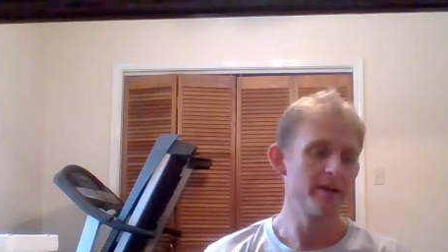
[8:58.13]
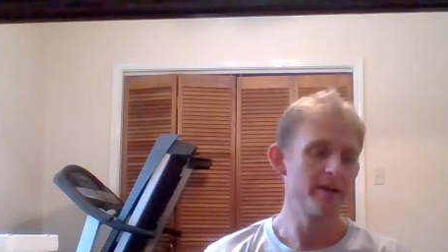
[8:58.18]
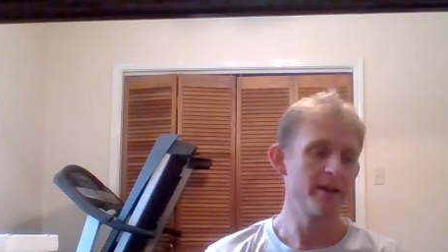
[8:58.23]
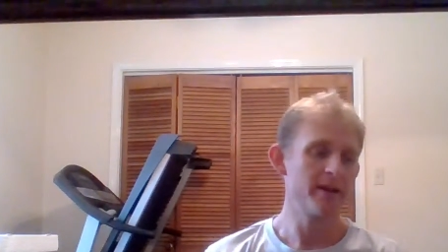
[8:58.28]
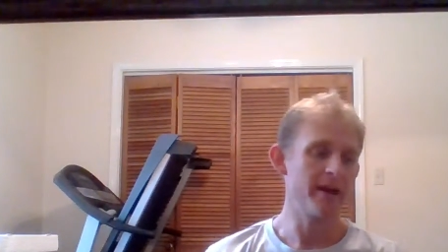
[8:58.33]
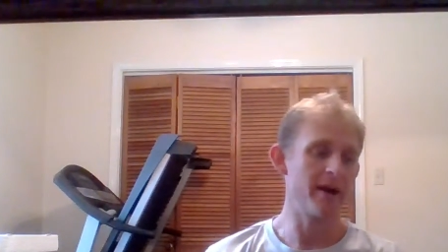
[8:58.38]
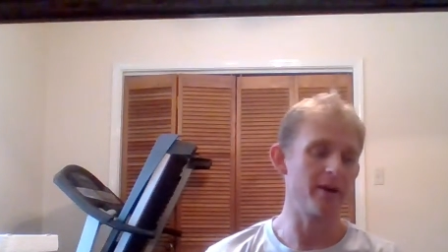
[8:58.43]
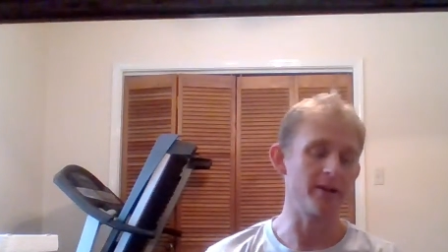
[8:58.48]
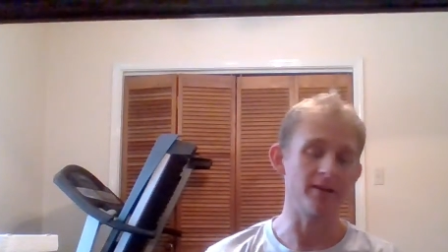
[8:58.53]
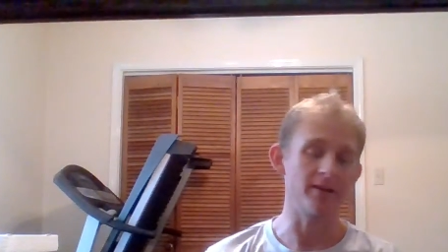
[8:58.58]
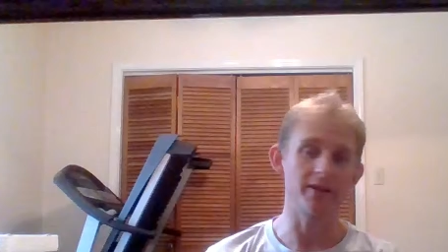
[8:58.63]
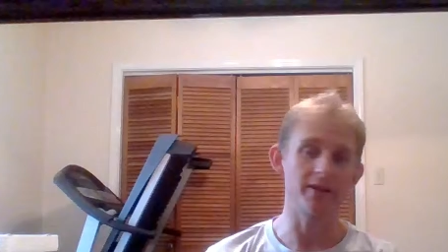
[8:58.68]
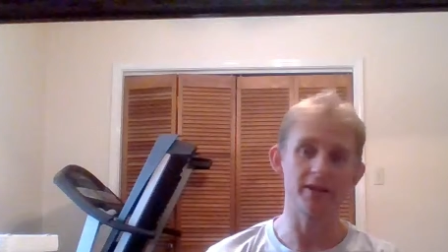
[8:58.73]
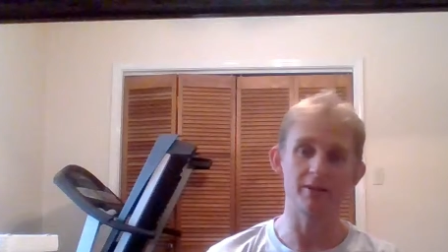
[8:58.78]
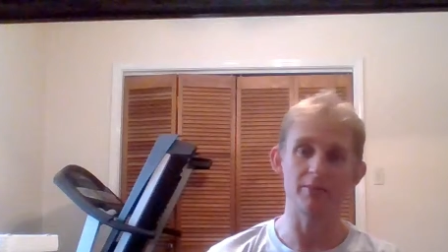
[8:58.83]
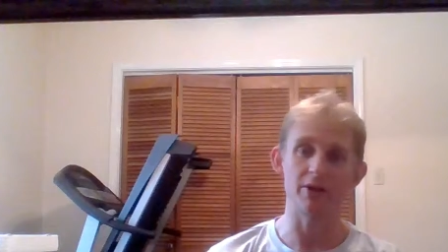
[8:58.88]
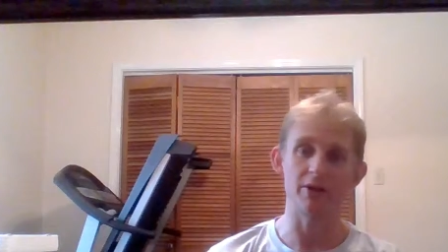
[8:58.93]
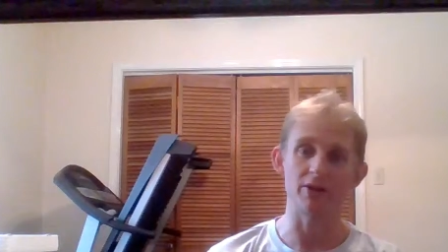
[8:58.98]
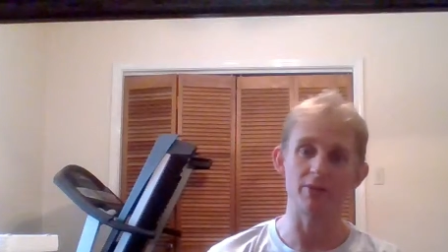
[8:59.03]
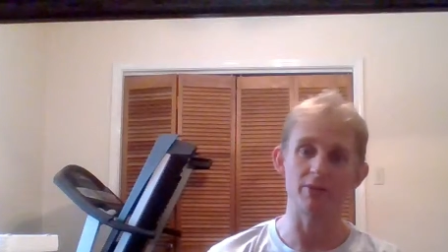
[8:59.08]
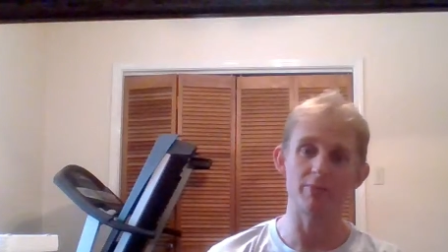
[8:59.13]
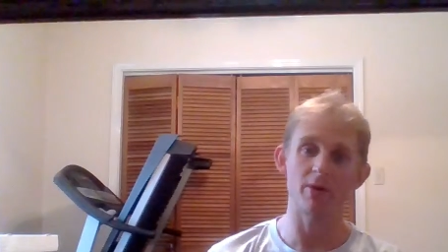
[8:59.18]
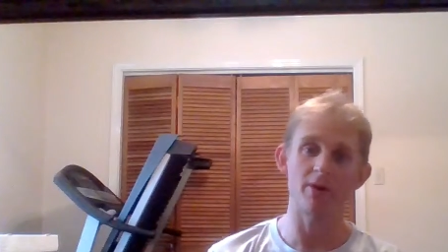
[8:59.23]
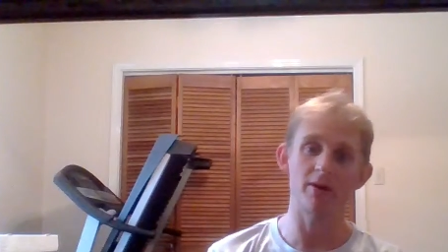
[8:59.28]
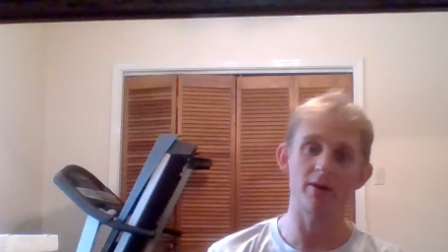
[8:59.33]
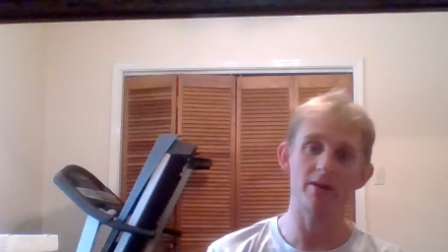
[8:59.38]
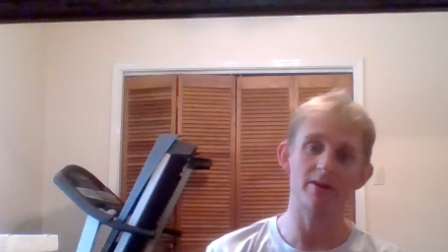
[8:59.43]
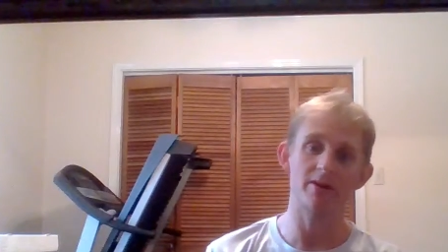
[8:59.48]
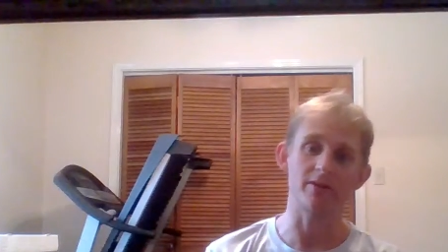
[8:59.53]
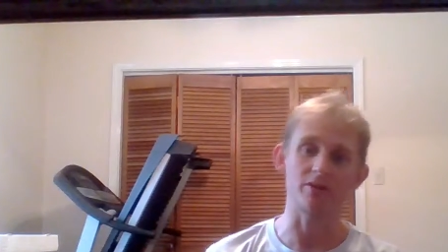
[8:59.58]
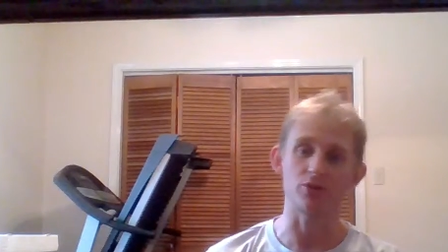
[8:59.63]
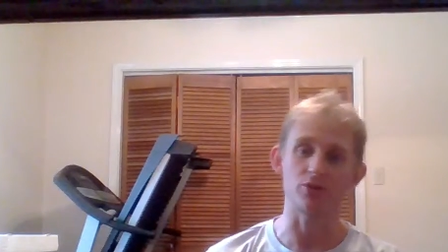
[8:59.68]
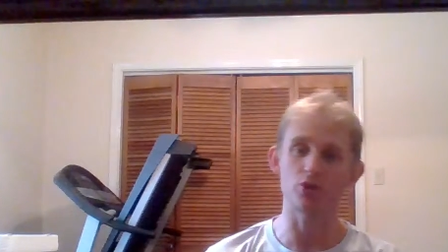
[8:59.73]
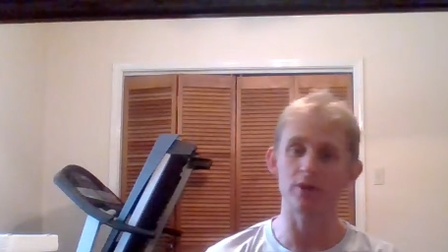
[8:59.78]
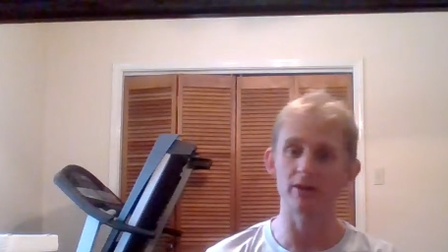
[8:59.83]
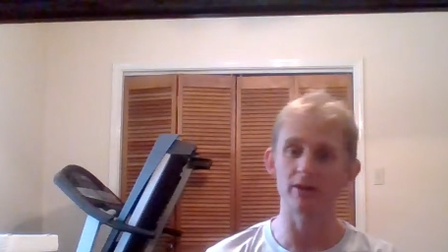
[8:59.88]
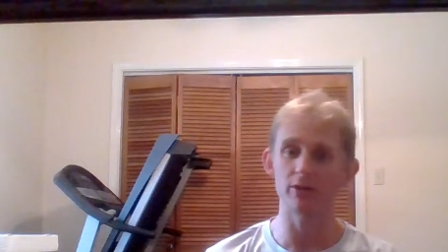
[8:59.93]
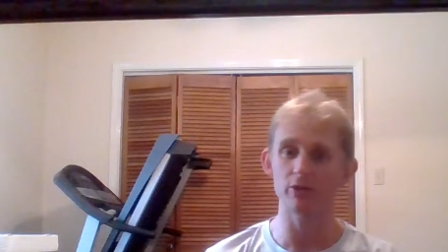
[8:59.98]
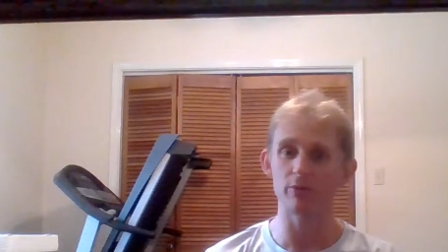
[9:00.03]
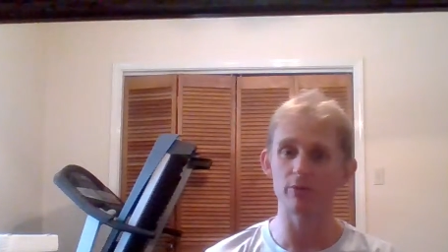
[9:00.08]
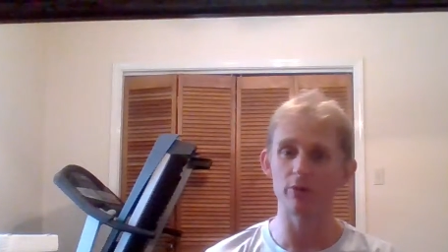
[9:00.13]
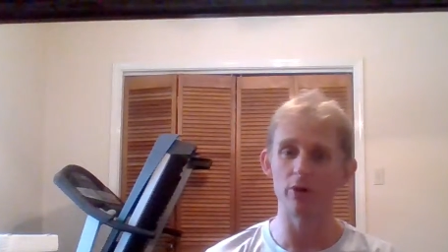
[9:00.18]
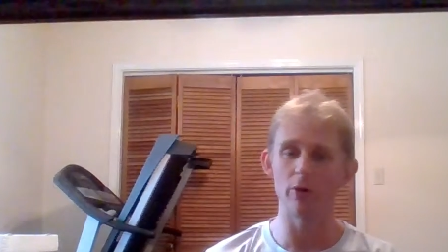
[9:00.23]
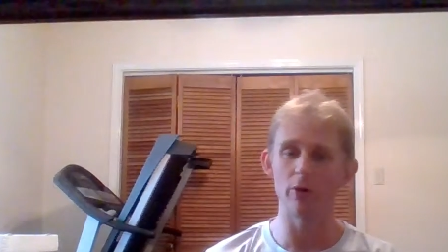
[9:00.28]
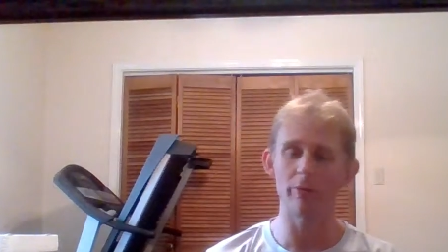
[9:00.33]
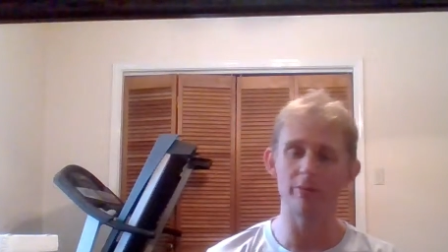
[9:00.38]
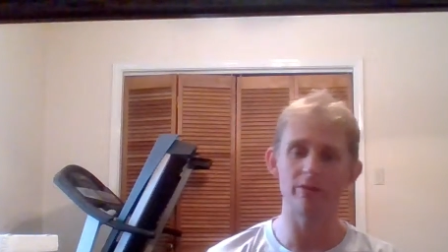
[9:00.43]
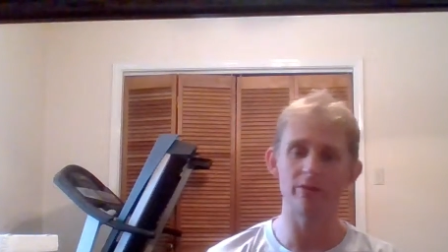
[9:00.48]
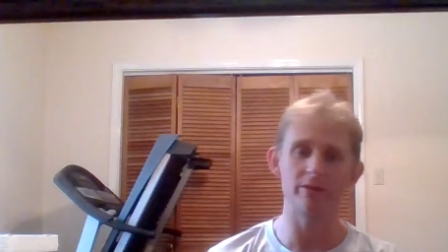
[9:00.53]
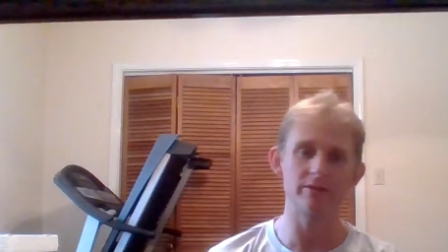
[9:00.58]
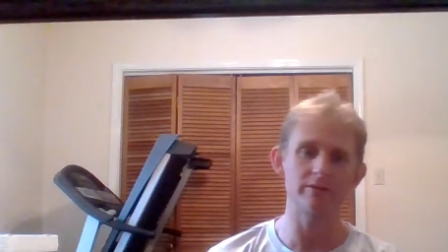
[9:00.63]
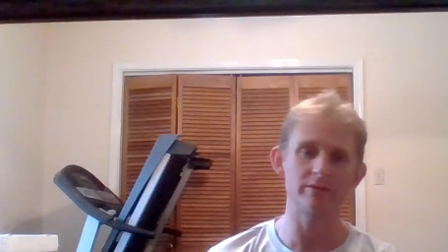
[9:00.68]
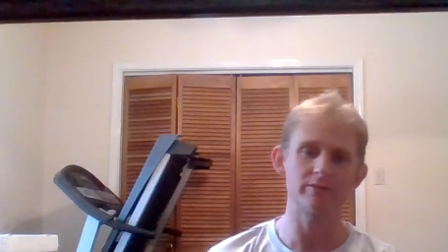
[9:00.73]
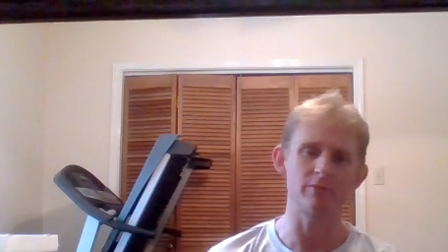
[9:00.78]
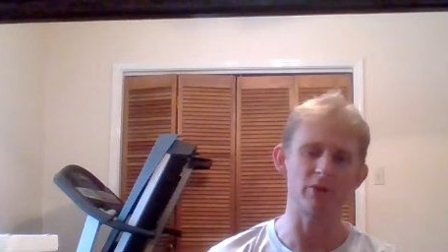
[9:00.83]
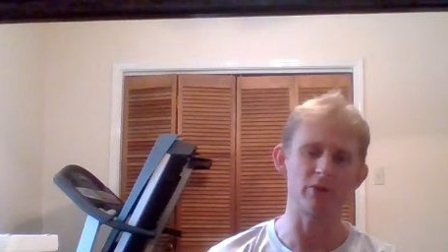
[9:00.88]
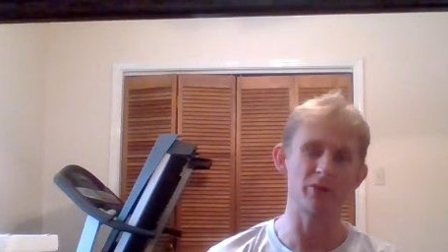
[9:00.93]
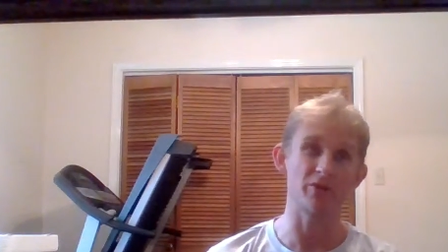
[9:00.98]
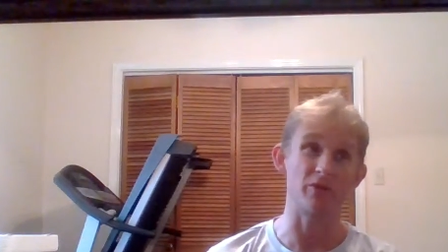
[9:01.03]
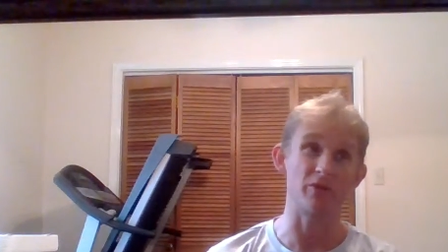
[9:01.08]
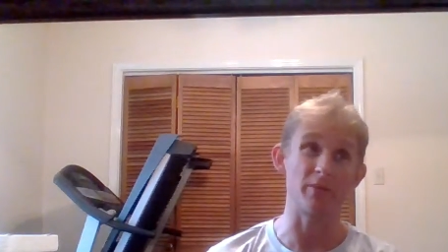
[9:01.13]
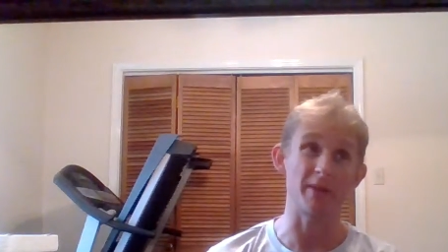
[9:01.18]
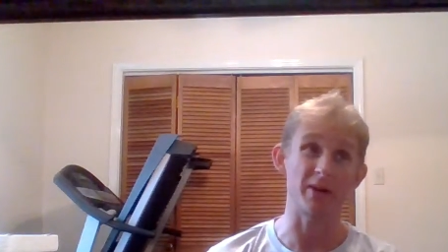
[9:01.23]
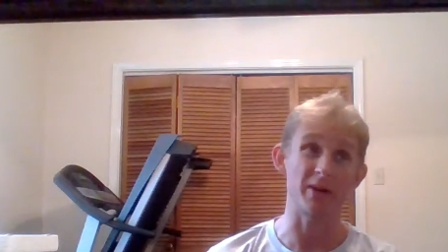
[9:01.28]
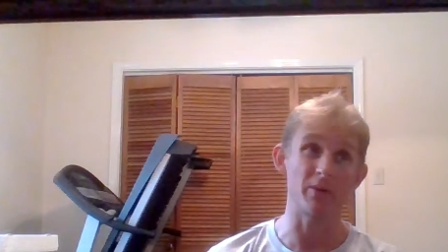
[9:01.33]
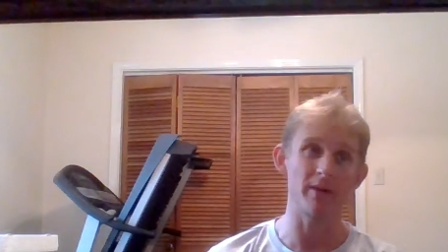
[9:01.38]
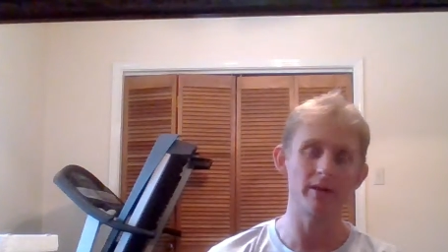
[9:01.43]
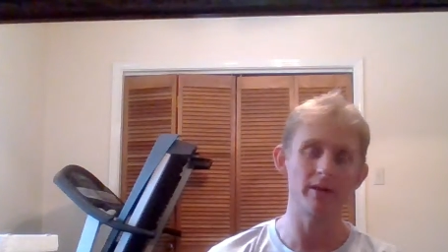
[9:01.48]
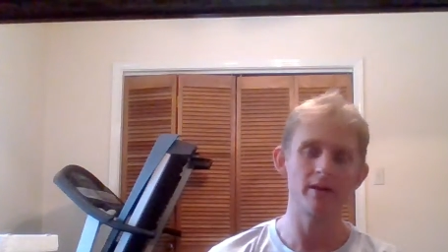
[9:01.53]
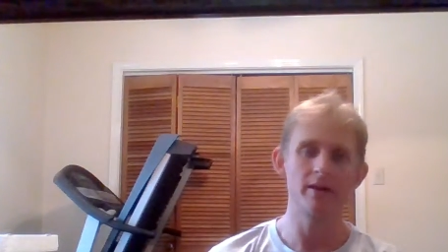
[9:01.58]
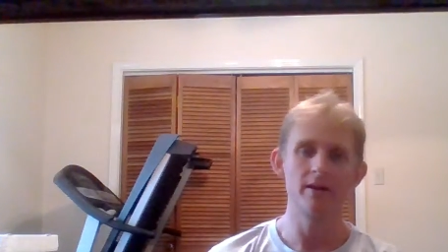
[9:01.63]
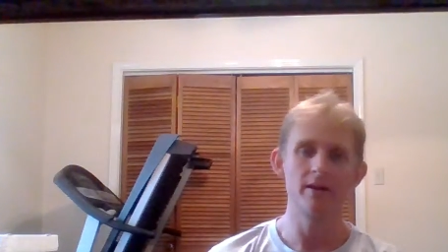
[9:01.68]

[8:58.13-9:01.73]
out at Lincoln Parish Park, and the trails were open, most of them anyway.